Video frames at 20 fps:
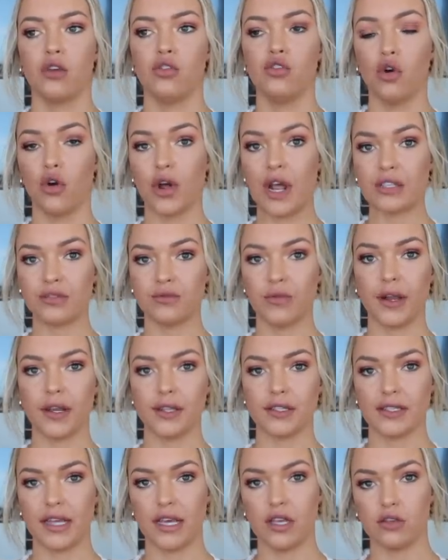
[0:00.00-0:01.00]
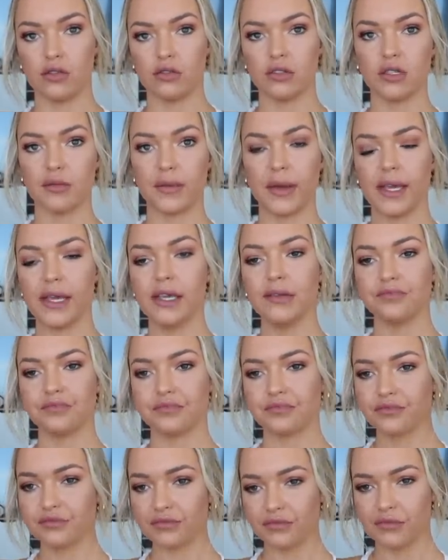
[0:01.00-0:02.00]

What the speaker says: not as red as they used to be.